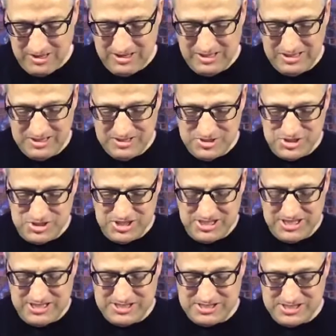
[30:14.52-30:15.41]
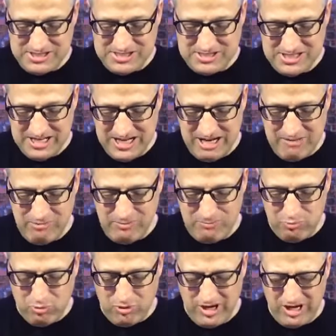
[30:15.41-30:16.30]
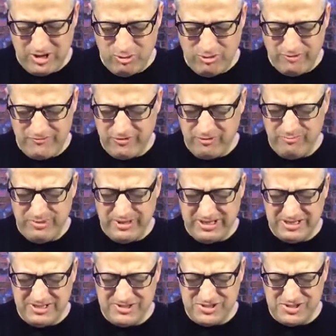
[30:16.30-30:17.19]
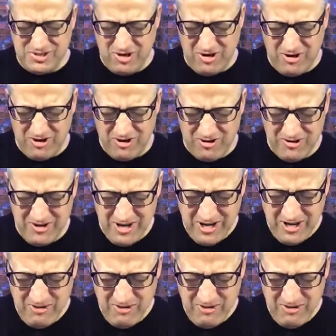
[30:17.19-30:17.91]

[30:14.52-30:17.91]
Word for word: In Jesus' name, we pray, Lord, for Ben and Star.